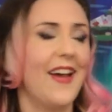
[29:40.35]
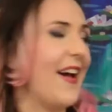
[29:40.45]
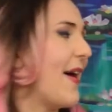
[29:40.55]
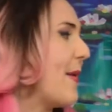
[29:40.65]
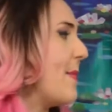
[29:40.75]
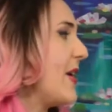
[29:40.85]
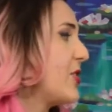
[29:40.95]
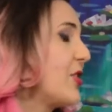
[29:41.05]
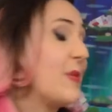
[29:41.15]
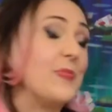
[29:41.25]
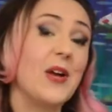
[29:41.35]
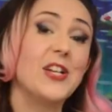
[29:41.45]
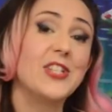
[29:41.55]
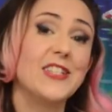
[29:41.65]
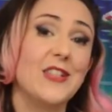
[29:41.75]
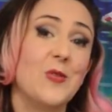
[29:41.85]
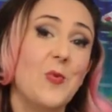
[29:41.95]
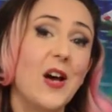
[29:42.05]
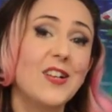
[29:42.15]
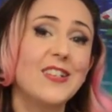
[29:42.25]
Make sure your brush is in the
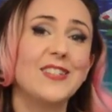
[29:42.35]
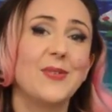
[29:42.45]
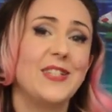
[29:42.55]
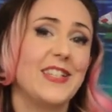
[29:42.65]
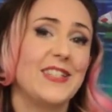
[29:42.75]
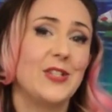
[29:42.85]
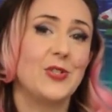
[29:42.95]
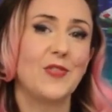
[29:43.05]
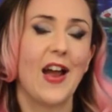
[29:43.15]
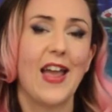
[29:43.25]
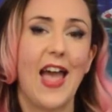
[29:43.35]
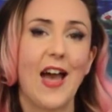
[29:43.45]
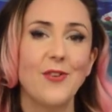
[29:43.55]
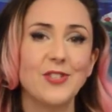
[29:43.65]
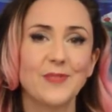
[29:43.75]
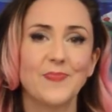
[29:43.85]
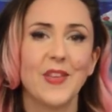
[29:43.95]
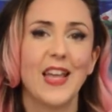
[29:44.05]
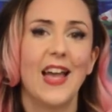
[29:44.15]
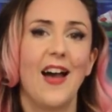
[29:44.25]
water so it doesn't dry out.
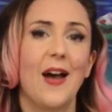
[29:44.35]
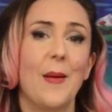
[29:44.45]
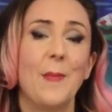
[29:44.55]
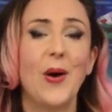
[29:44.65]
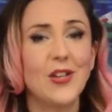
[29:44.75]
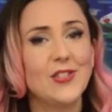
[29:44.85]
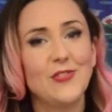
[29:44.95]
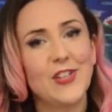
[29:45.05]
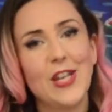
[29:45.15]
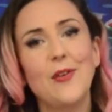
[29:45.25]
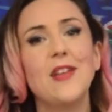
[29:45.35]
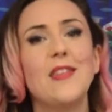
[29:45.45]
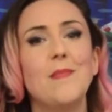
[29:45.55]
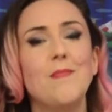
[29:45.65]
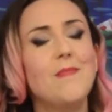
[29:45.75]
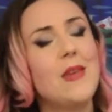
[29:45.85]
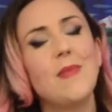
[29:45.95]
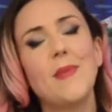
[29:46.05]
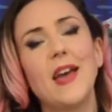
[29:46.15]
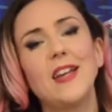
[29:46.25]
Pause your video and then meet me
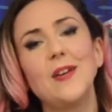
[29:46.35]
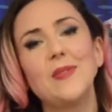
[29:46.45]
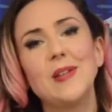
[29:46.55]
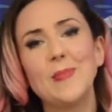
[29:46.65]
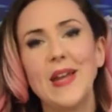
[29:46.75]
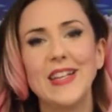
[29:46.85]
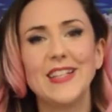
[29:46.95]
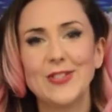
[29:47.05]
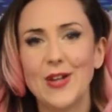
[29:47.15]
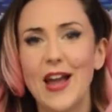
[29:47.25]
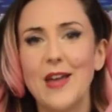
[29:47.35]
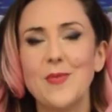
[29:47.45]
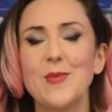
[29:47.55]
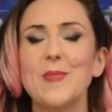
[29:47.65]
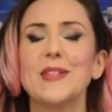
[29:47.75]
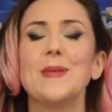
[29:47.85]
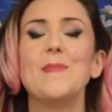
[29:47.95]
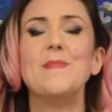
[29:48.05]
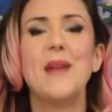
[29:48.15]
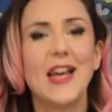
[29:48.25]
back here when your painting is dry and we will make
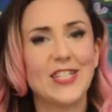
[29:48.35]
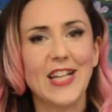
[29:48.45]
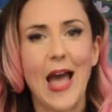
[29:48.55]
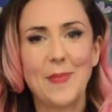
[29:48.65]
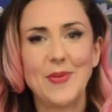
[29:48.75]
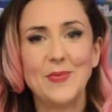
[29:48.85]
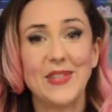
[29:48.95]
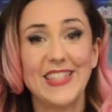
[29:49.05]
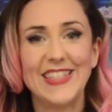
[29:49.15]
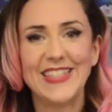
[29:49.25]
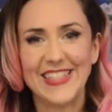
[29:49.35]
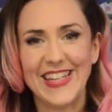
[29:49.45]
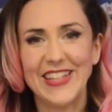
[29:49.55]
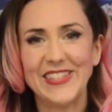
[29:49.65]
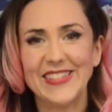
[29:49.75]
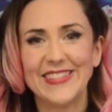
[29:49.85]
some magic happen with these details.